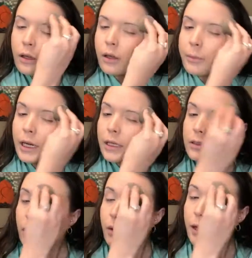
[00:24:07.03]
I mean, I
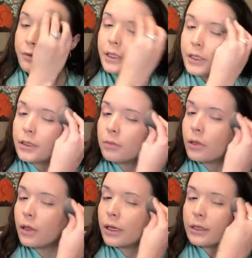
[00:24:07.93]
don't have any
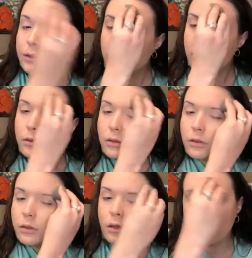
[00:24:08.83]
complaints
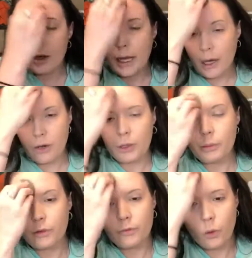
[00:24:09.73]
on how it
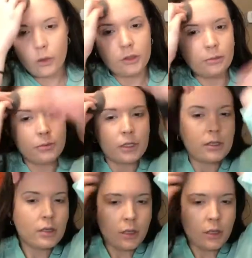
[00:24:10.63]
performs.